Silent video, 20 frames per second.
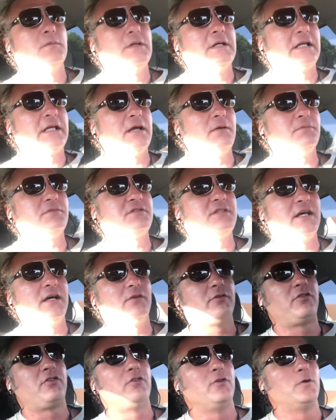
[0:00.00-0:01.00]
it comes
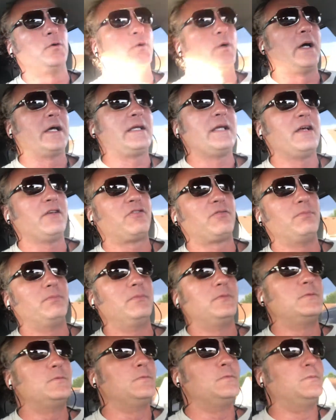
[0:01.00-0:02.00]
down to, I guess,
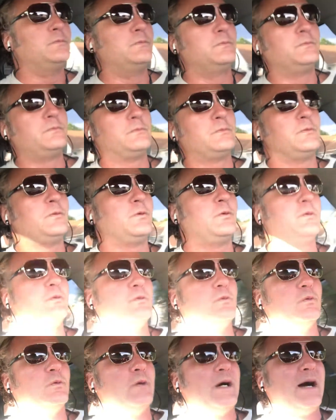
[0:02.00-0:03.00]

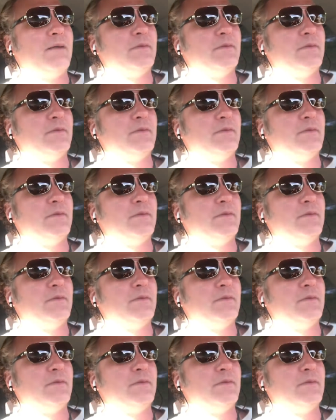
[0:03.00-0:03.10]
how